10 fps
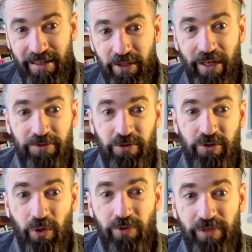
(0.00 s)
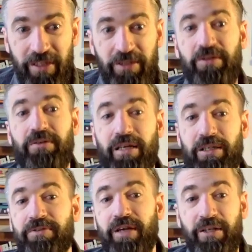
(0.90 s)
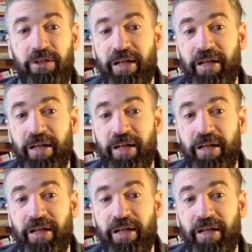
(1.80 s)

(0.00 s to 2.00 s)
and you have to solve it, and you kind of cannot